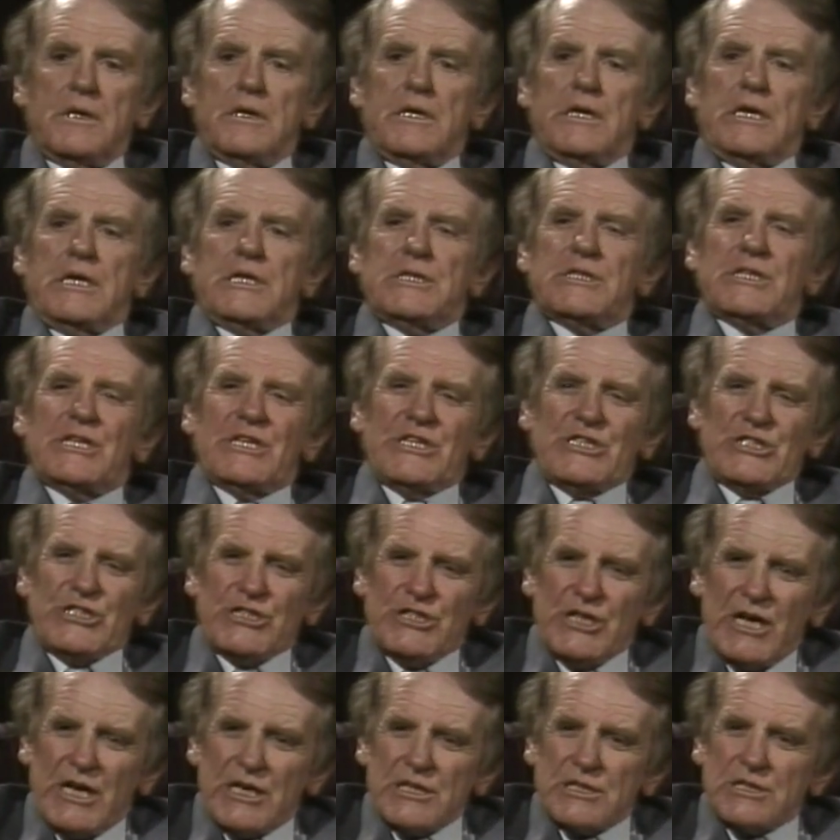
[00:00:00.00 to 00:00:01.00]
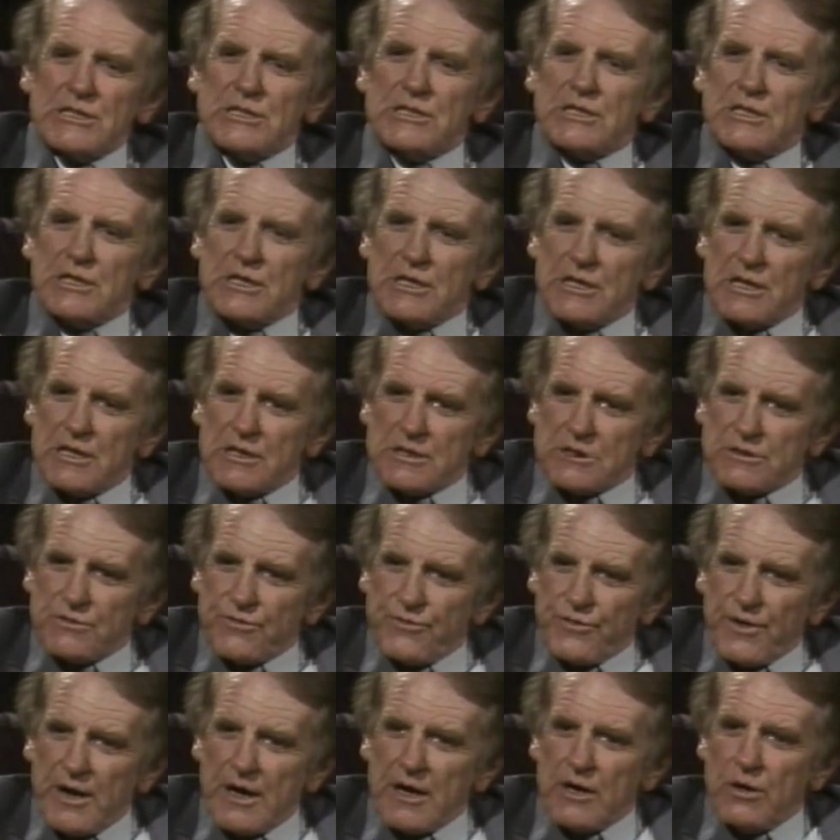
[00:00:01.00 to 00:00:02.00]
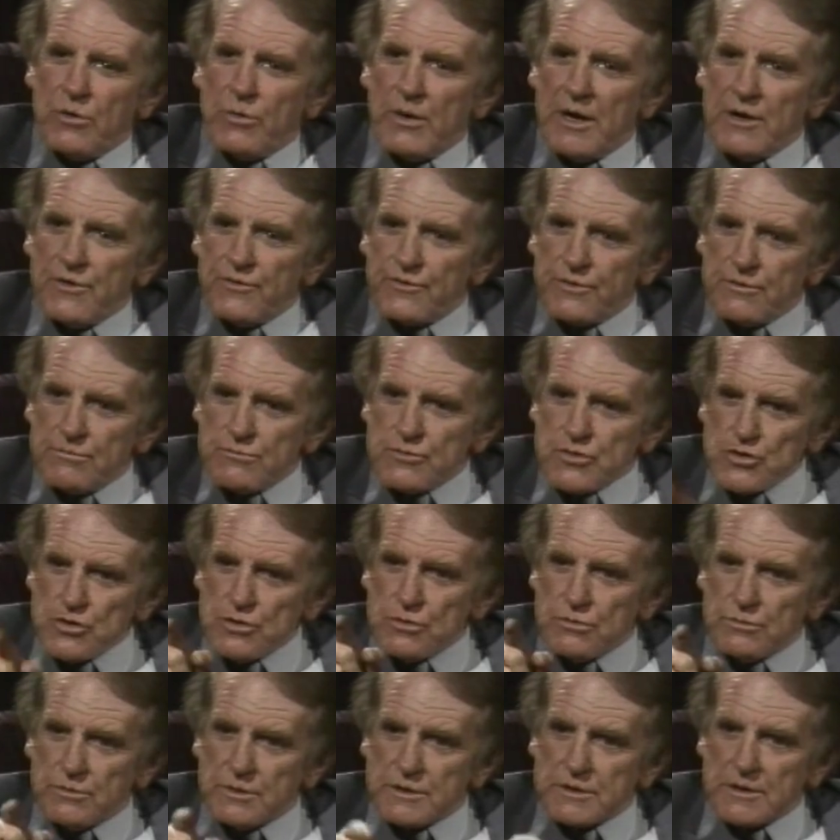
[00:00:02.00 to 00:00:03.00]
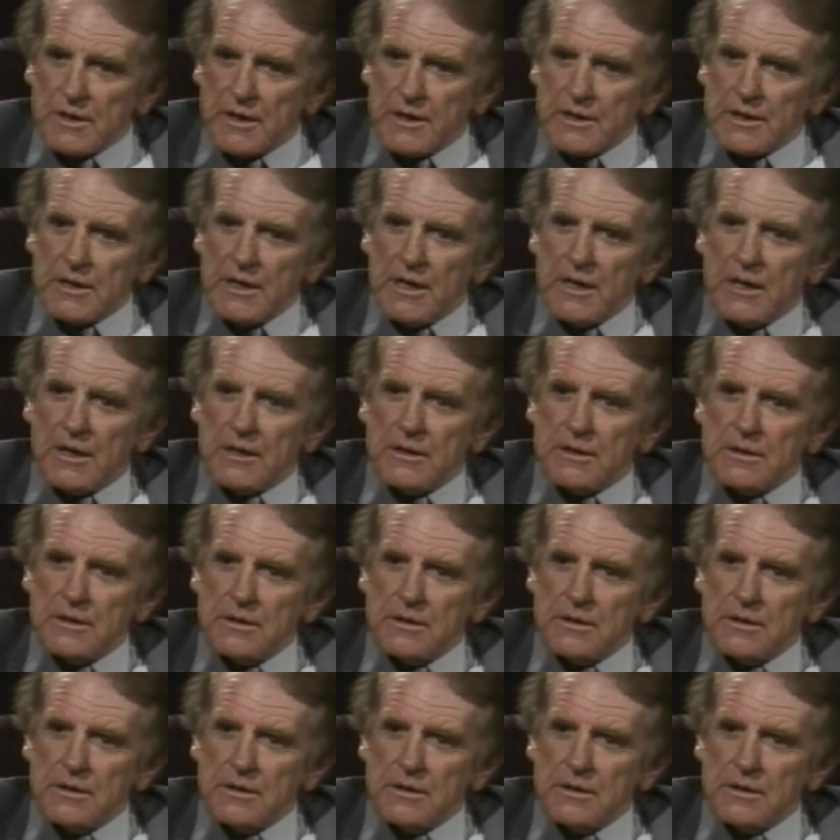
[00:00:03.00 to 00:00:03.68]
He said, "Just to get as far away from you as I can."